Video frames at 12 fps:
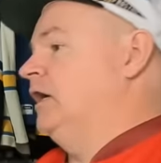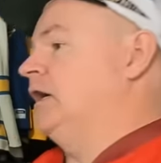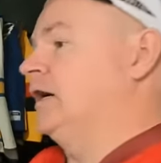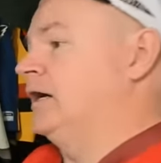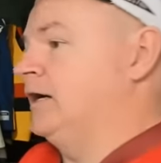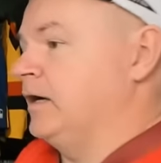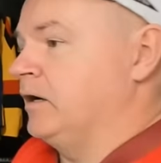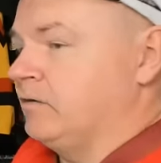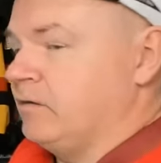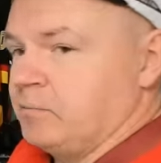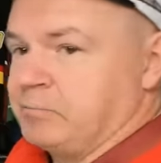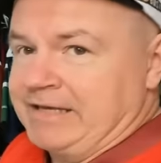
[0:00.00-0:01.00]
uh,
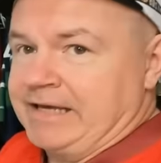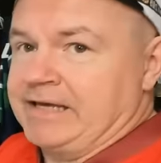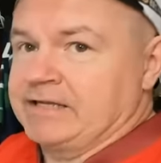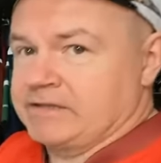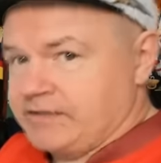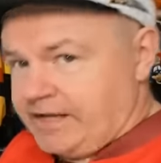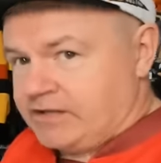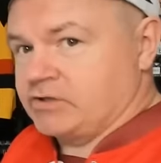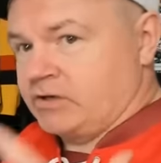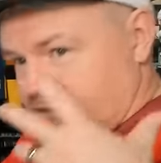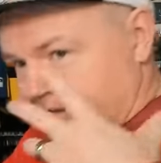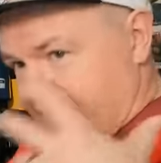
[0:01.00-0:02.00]
a, a, play at the net
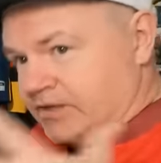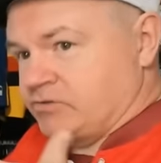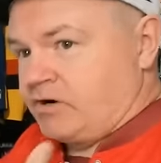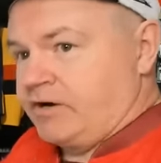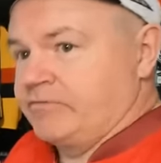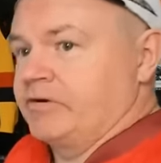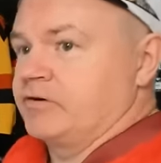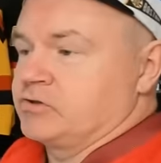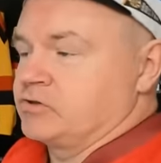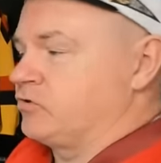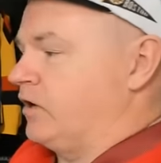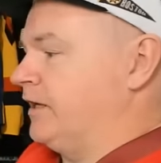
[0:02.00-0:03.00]
on a net drive here
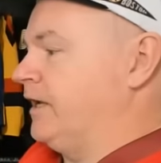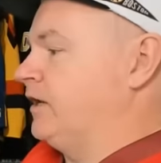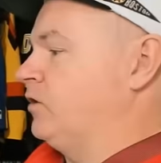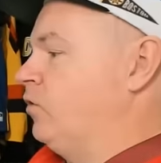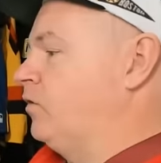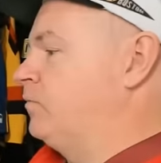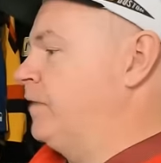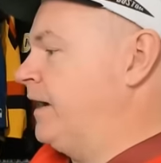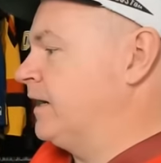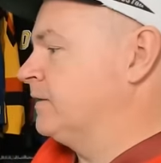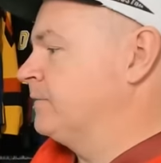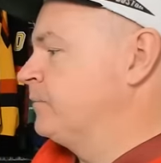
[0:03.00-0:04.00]
to try to get a goal
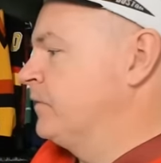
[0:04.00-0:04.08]
back.